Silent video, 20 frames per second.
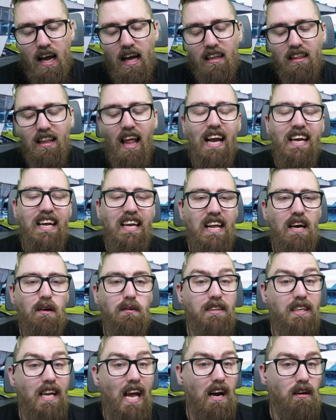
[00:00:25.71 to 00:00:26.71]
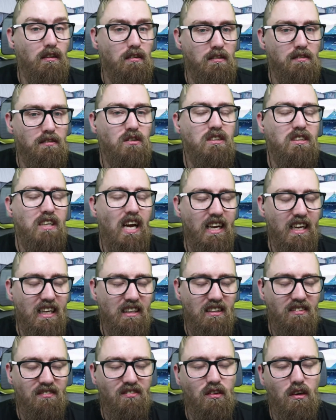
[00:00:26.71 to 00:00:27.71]
Liking helps the algorithm. Share
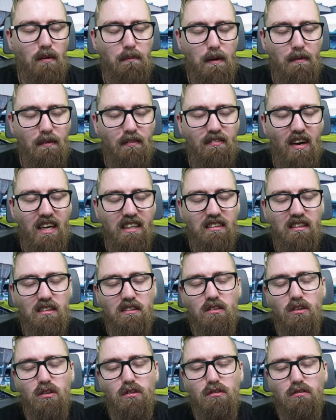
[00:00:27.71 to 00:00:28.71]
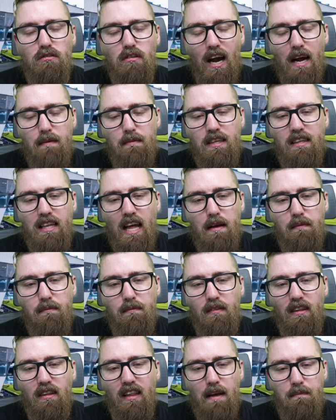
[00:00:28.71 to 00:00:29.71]
gets in front of people's faces, and subscribing
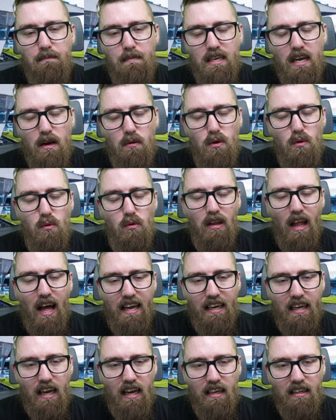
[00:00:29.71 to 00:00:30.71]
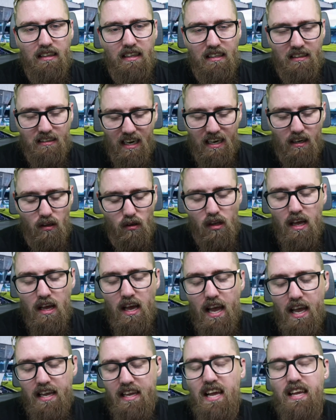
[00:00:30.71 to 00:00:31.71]
lets me know you like the channel.
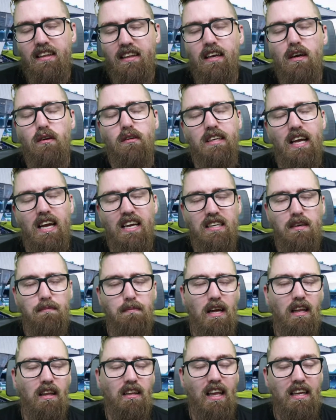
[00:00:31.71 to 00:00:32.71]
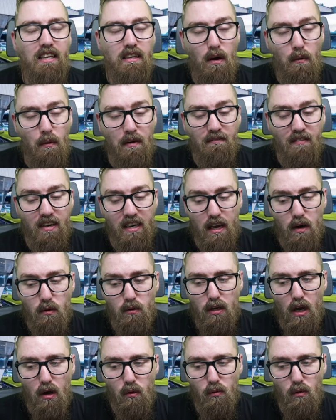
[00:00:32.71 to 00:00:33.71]
If you hit the notification bell, it'll let you know when video
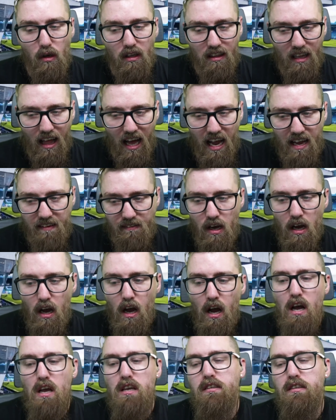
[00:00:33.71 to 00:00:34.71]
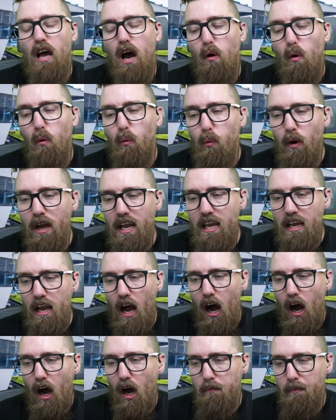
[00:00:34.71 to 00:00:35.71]
go live. So, we
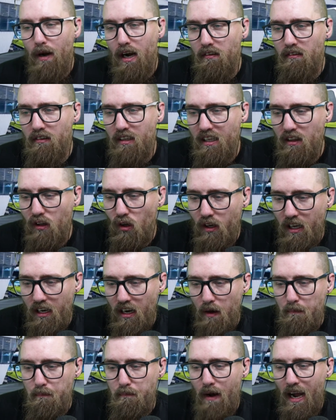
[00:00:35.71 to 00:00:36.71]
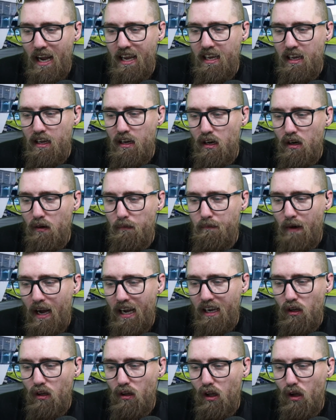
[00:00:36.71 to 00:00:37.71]
are apparently looking at Michael
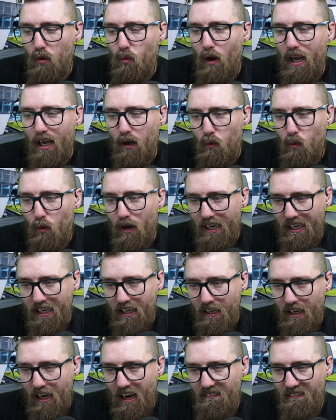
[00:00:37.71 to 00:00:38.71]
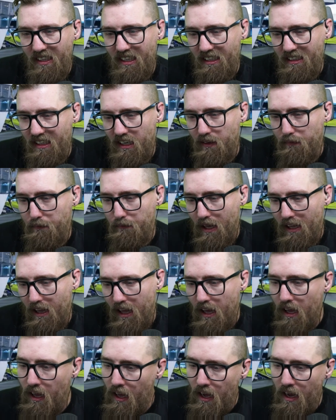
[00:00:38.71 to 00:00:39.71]
Ihiekwe. I think that's how you spell
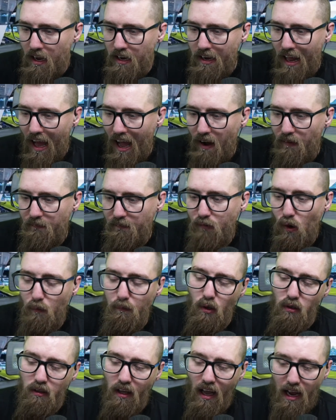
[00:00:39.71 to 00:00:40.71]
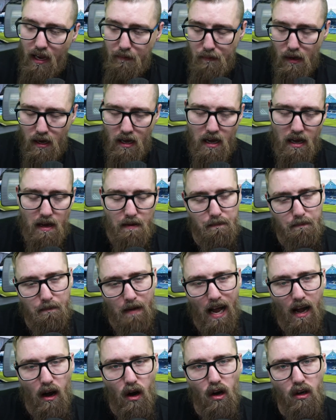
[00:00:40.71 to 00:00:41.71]
it. Now, football typer
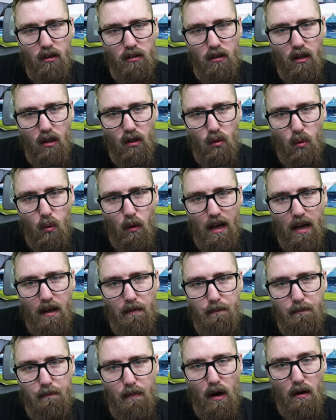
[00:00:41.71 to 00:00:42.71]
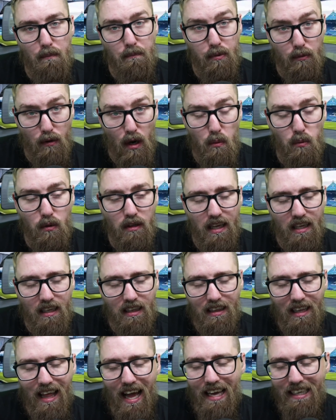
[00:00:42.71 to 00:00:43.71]
Matt on Twitter broke this
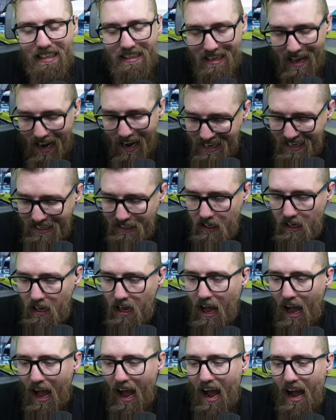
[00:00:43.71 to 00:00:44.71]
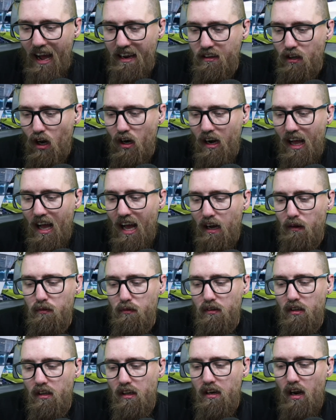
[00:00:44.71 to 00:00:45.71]
last night, and Don
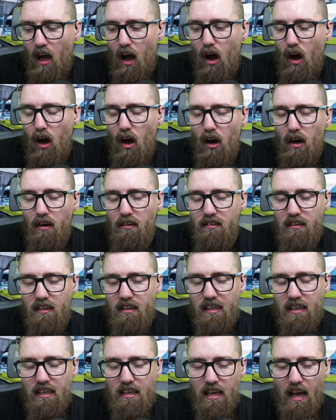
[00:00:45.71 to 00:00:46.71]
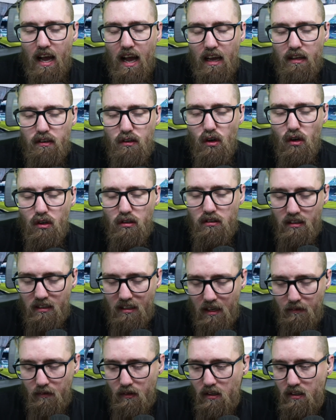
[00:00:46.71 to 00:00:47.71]
Howson of the Yorkshire
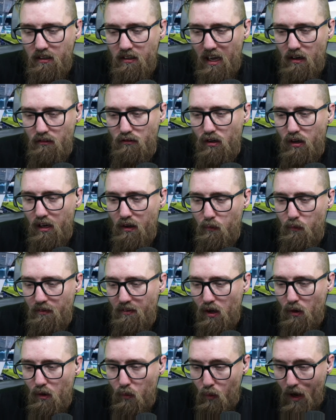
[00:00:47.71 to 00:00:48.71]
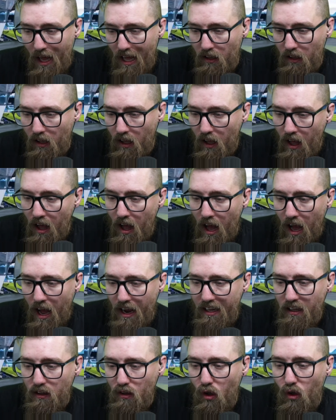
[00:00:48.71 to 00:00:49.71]
Examiner is now running with it as well.
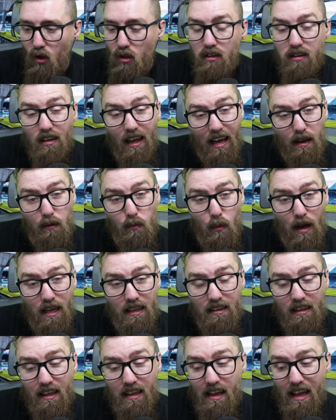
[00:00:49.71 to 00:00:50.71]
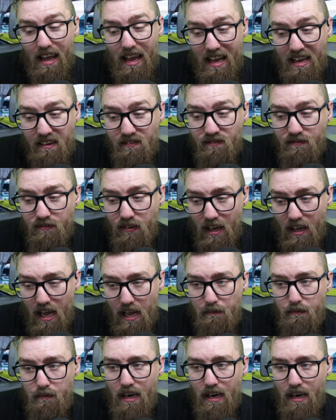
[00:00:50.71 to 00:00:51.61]
And it looks like Wednesday in for him.